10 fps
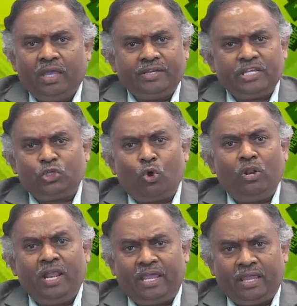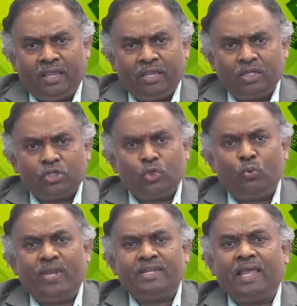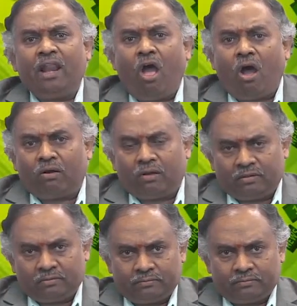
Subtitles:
It is solely two-way dialogue.